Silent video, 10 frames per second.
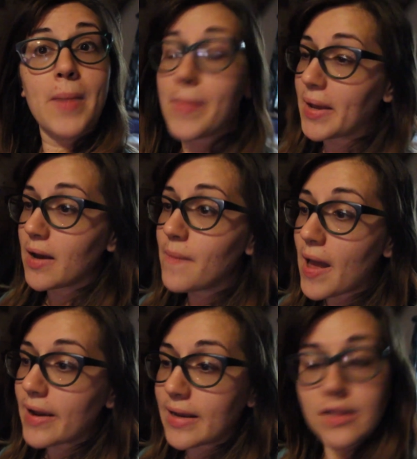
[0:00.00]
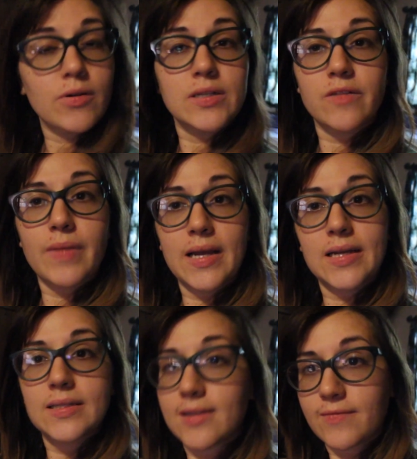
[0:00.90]
my makeup and get the rest of
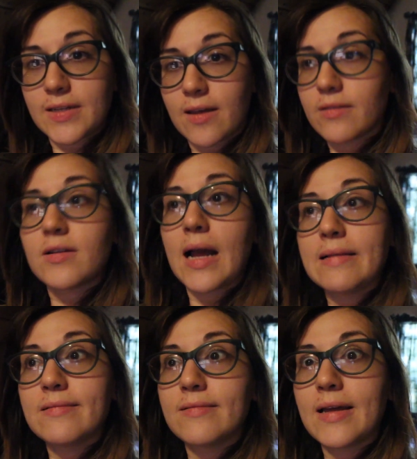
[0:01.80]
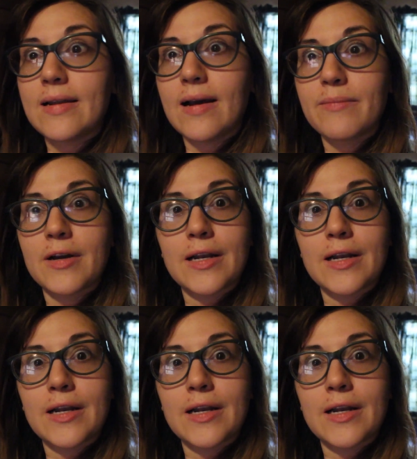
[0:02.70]
my stuff together, and then I'm